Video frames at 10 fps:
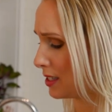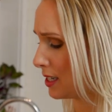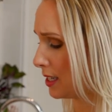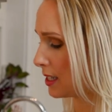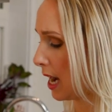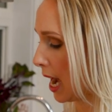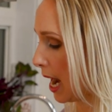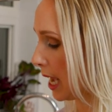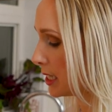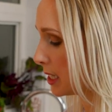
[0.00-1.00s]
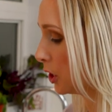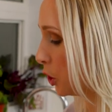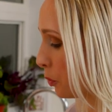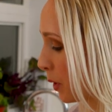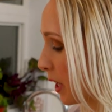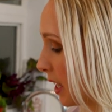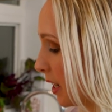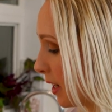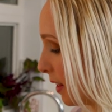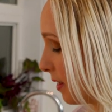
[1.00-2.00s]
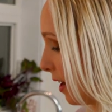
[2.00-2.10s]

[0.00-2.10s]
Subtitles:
stays nice and lubricated in